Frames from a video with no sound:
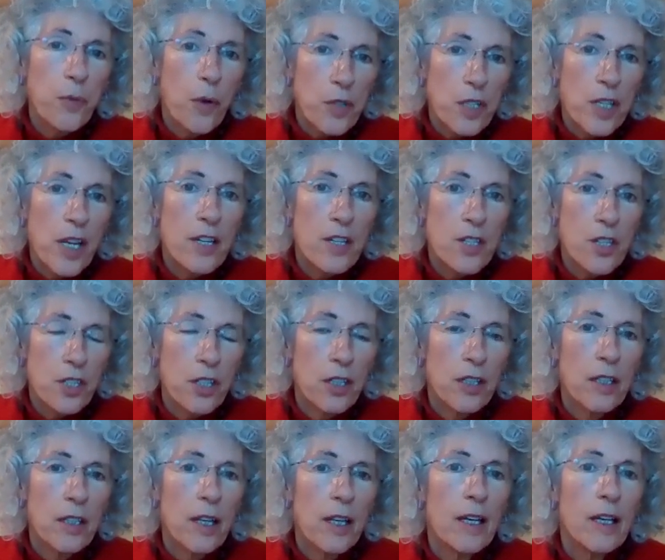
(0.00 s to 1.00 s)

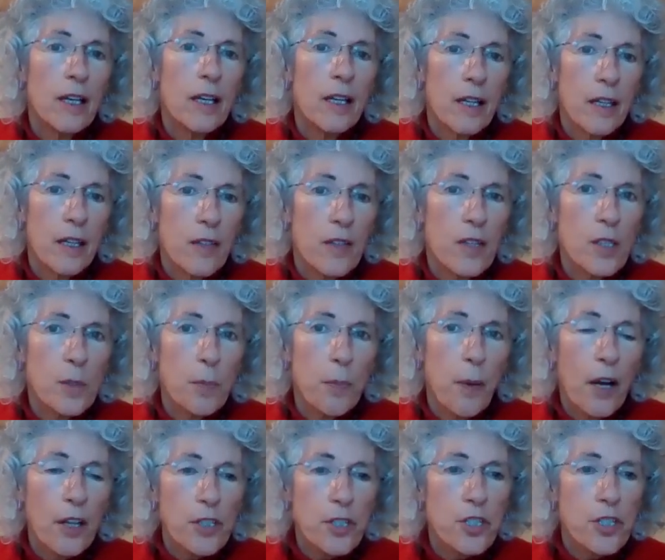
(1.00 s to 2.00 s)
rotation in this
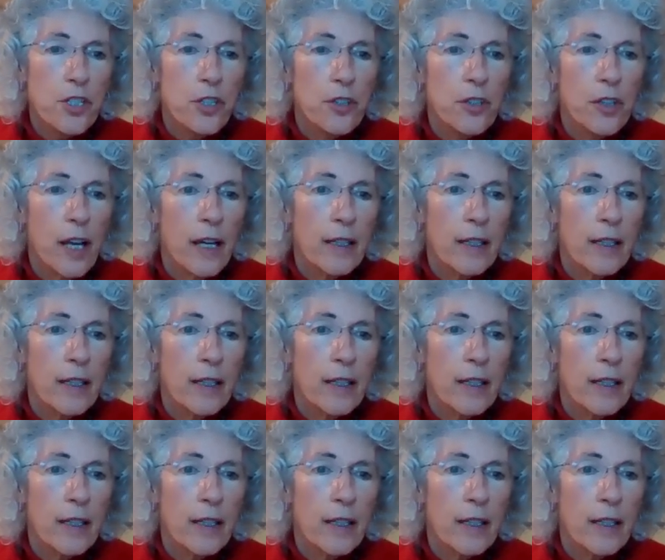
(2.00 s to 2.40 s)
posture.